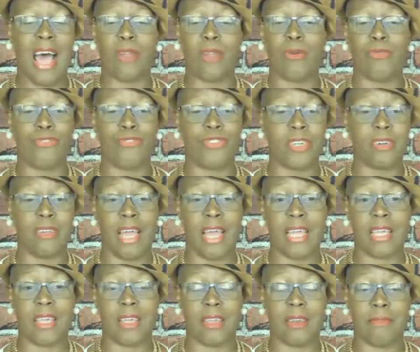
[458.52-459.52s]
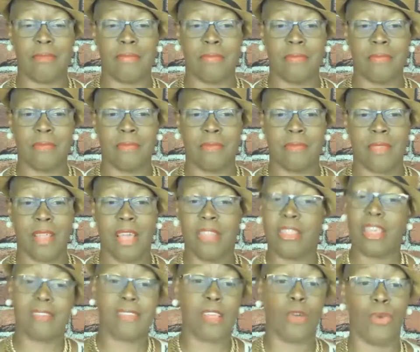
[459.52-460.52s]
I don't feel like it.
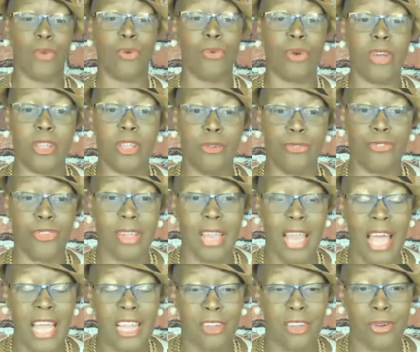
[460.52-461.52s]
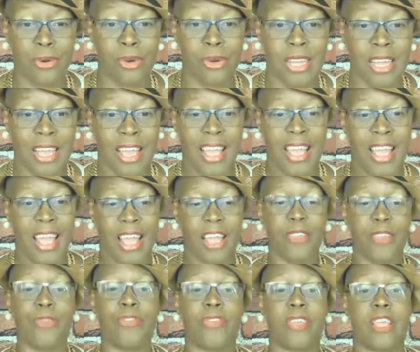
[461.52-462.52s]
And they say, well, what do you feel like doing?
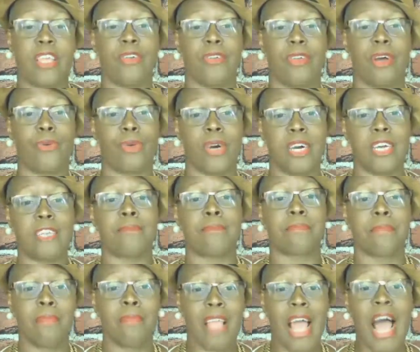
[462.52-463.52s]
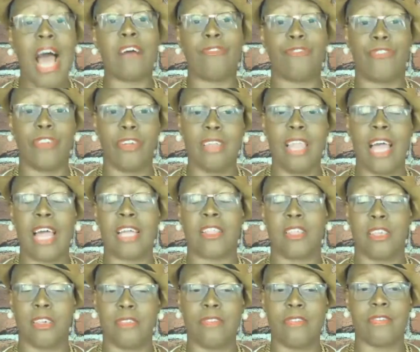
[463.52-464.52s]
And you say, you know what? I feel
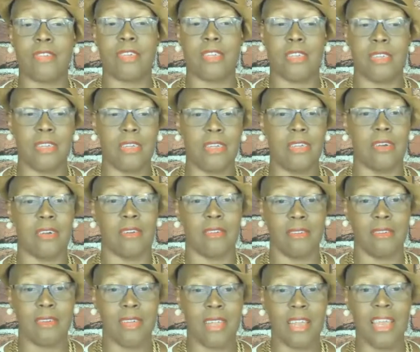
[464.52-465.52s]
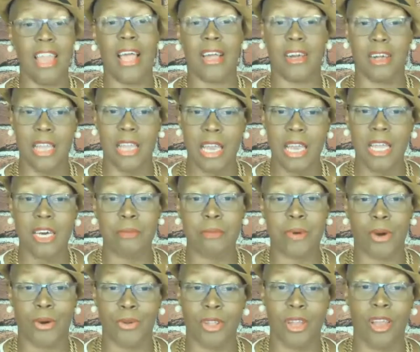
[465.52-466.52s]
like just sitting here like a
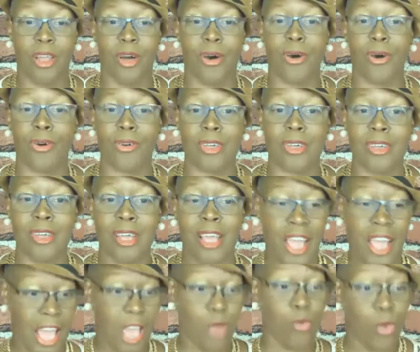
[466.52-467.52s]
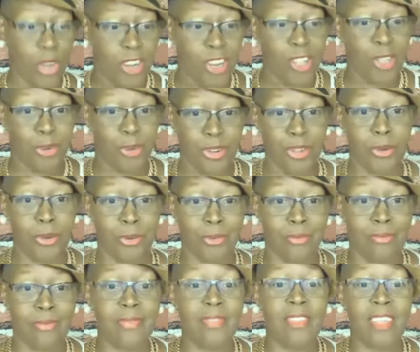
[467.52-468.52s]
lump on a log. And what
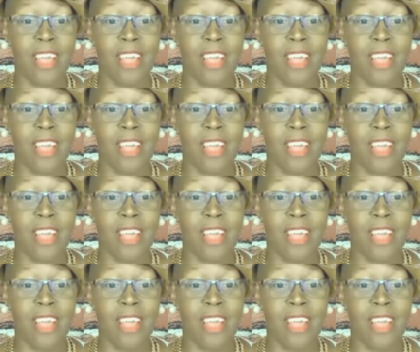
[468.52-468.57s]
do?